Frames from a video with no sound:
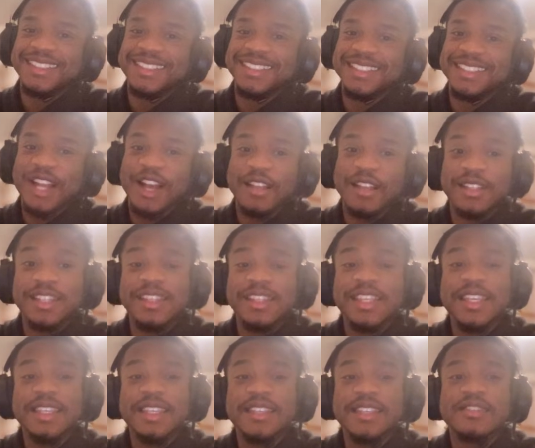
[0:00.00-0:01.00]
Nah, the
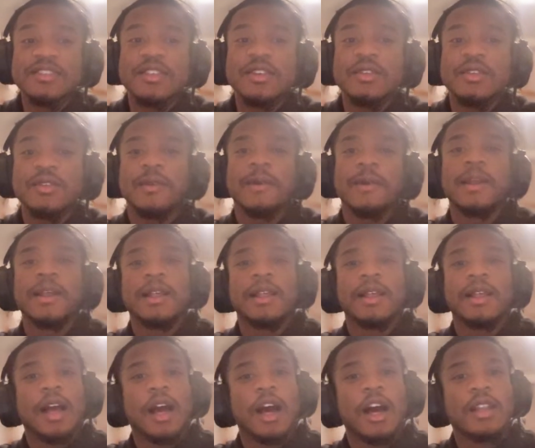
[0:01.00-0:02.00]
thing is though,
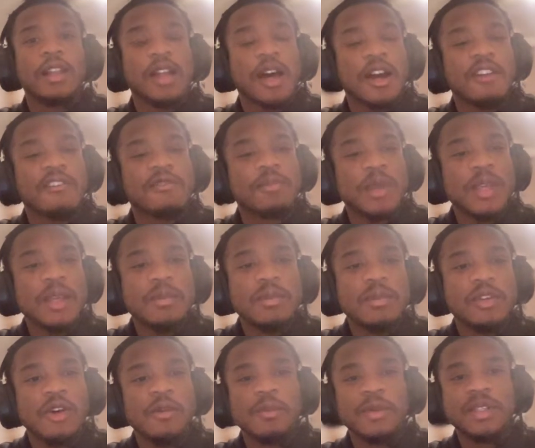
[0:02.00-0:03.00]
a lot of people
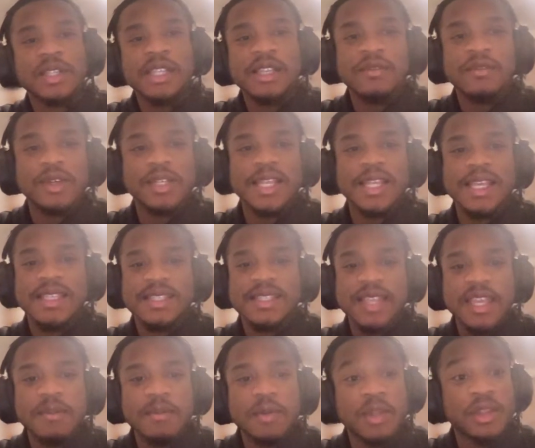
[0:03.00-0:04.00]
don't believe what they
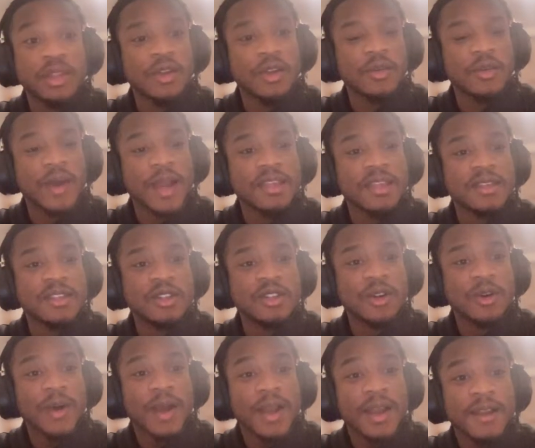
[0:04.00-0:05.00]
say, but they're right. You
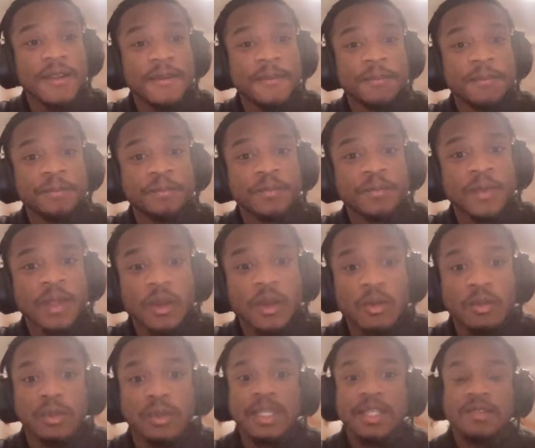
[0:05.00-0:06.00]
know why?
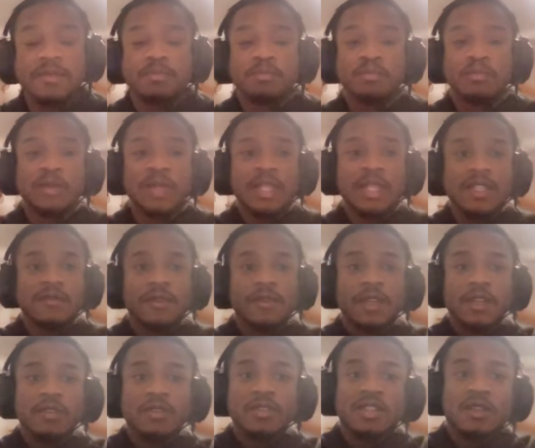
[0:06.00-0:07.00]
This
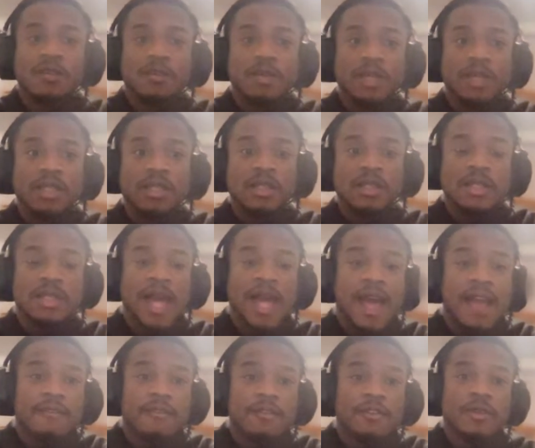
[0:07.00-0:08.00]
video is gonna be
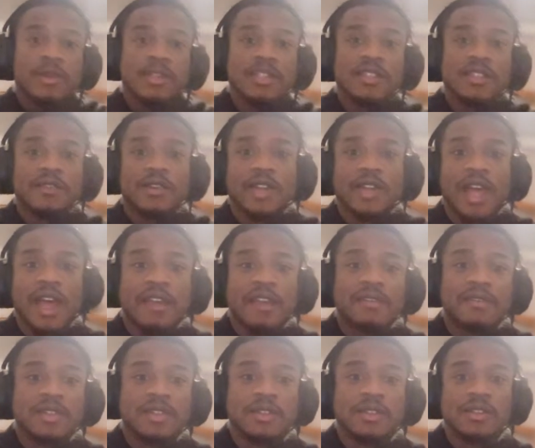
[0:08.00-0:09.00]
live for the rest of our
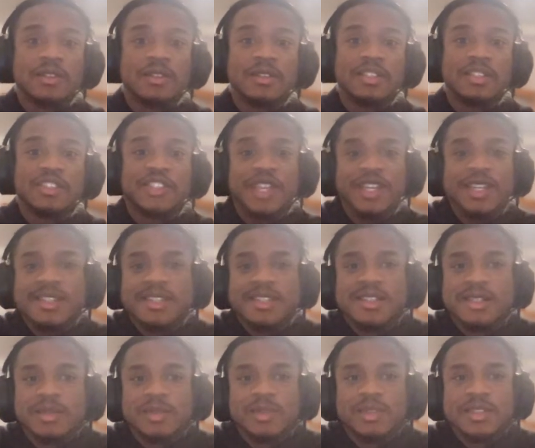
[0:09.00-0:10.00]
lives, and Shai's
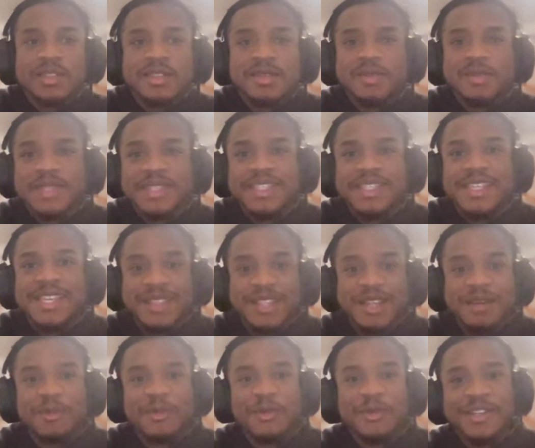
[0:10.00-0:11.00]
going to be
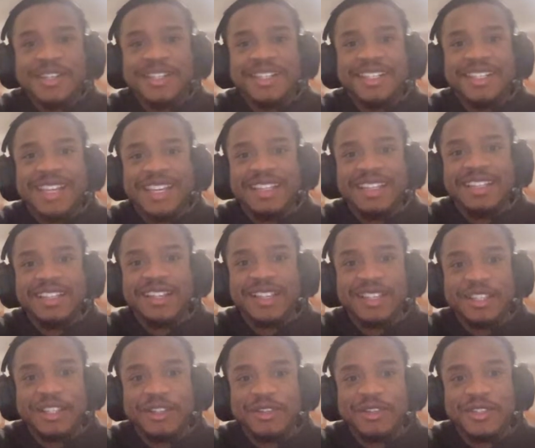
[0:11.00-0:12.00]
number 1 in like a
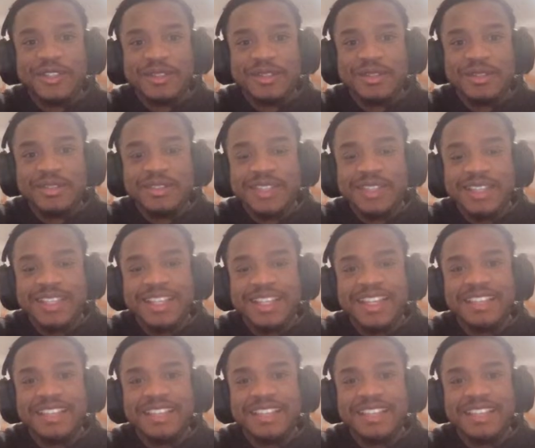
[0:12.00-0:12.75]
year or 2. And